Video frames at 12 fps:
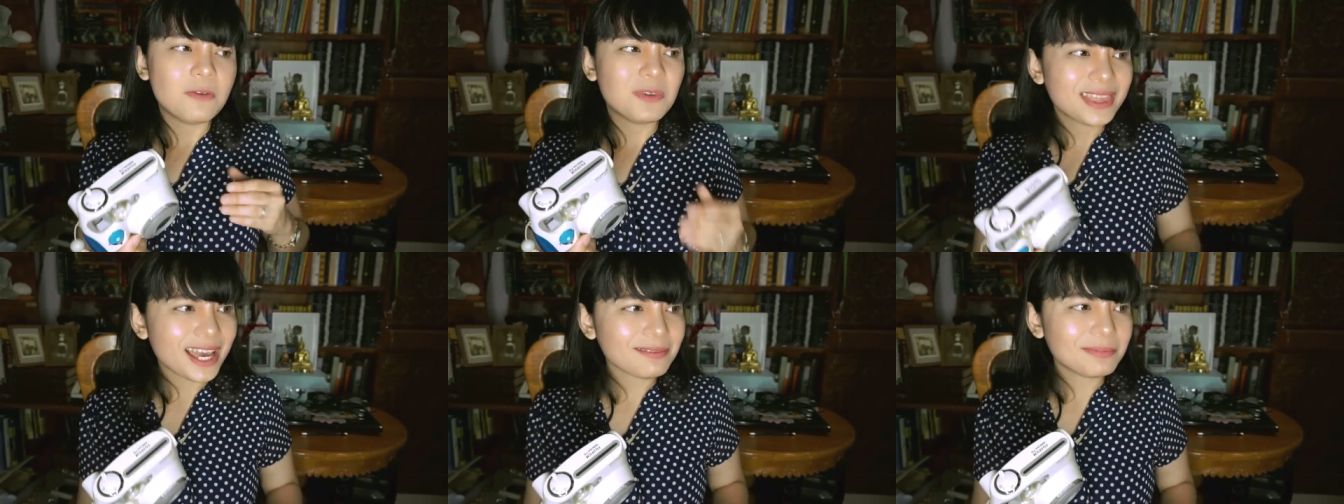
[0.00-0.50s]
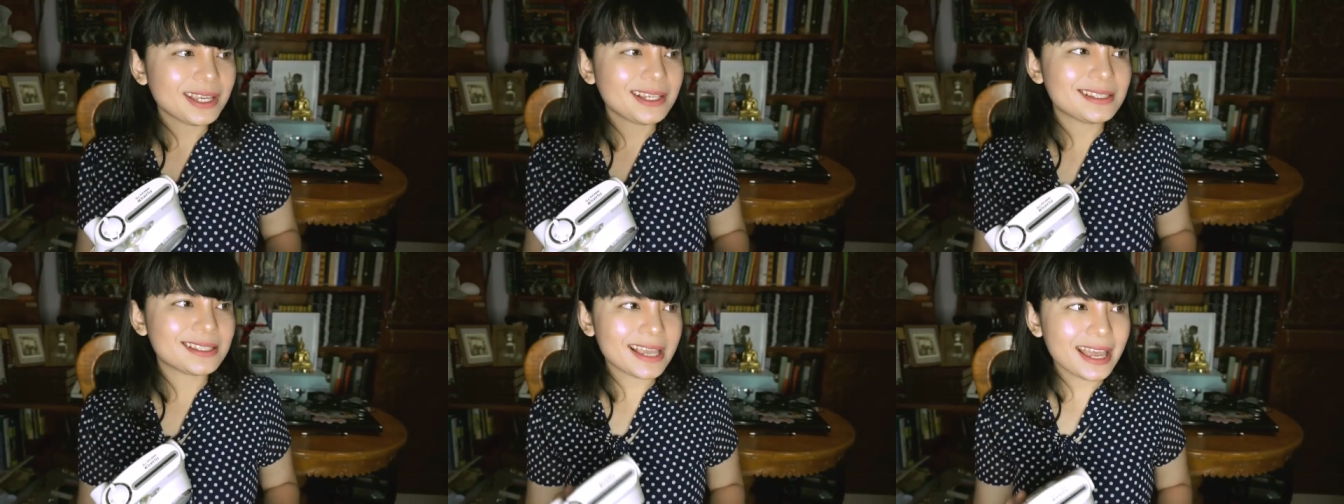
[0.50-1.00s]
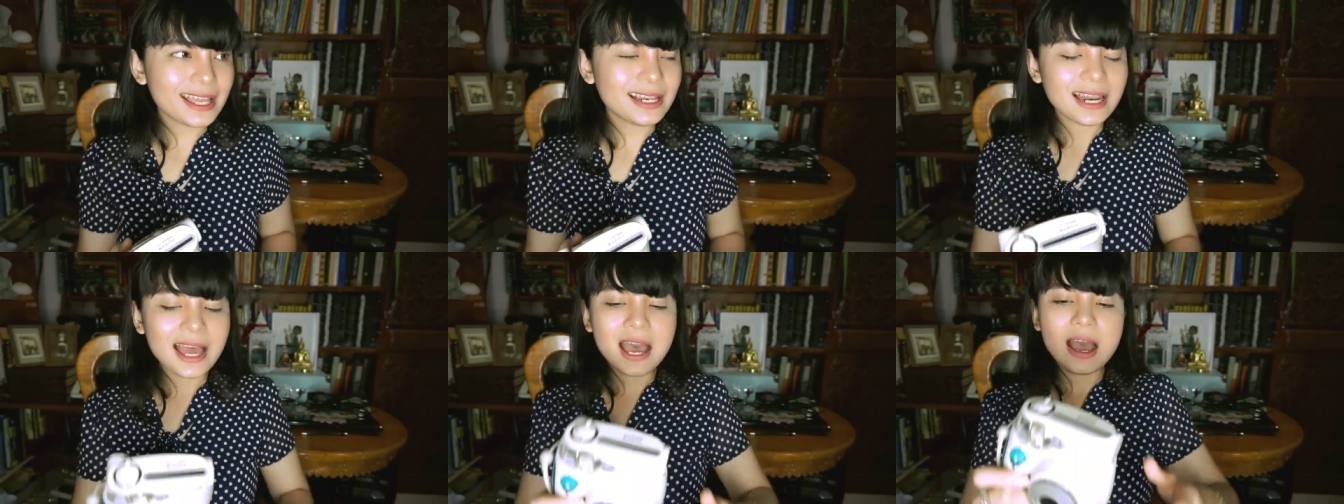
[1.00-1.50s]
With that being said,
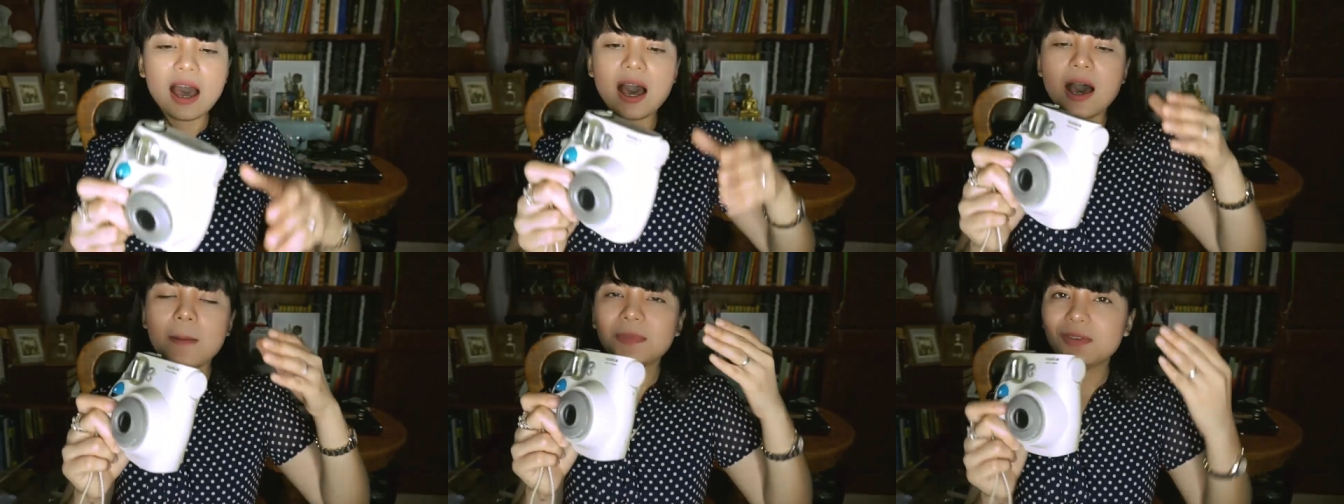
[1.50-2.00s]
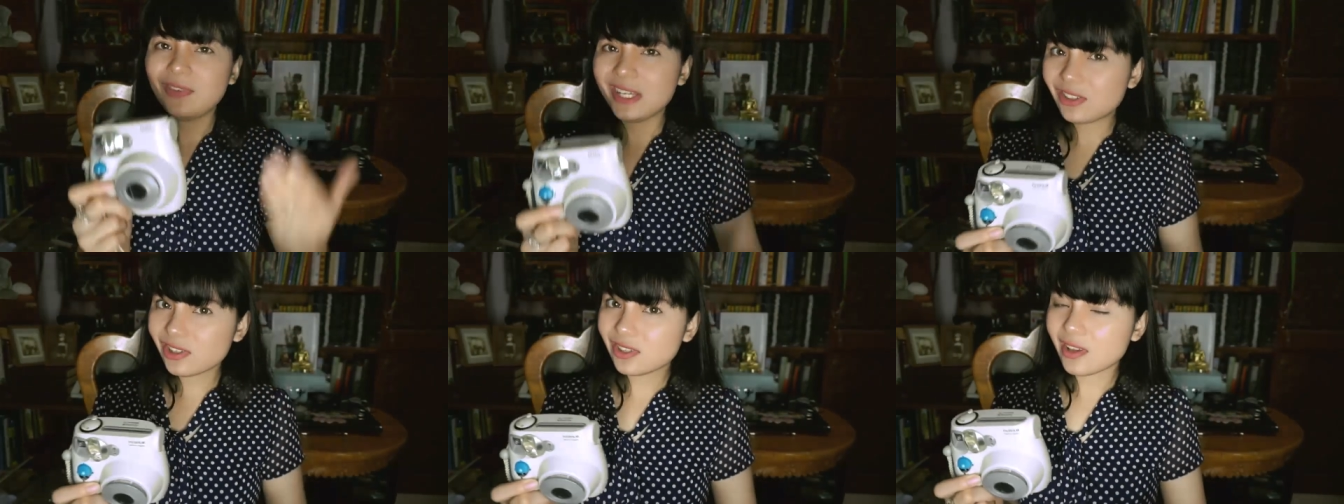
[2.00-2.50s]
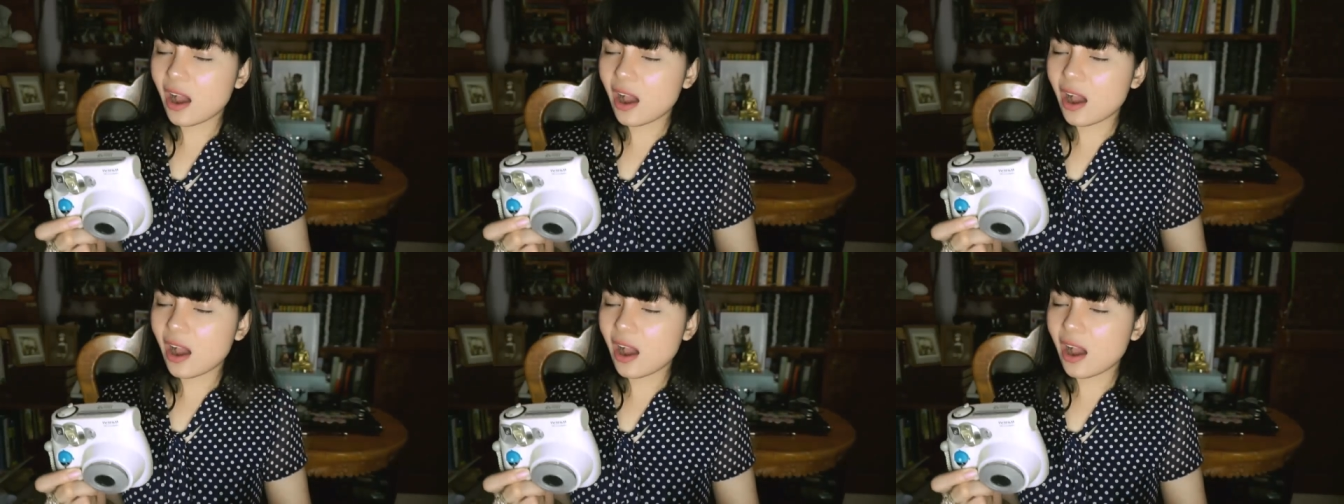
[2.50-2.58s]
the features